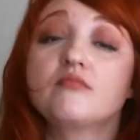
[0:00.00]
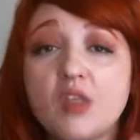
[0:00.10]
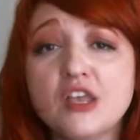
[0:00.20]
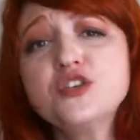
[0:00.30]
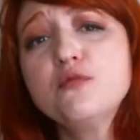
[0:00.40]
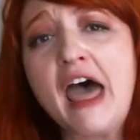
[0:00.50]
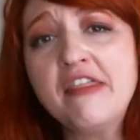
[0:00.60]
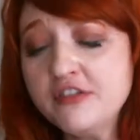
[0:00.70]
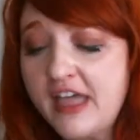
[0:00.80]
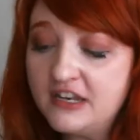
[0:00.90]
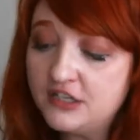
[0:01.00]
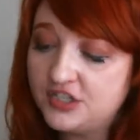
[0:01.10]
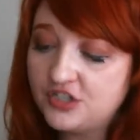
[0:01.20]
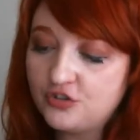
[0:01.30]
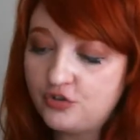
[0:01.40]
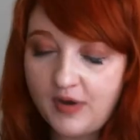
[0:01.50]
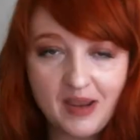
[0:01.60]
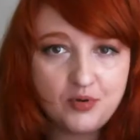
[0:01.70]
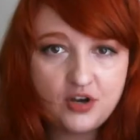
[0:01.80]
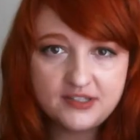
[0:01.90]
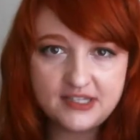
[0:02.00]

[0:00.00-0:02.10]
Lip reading: So rather than scrapers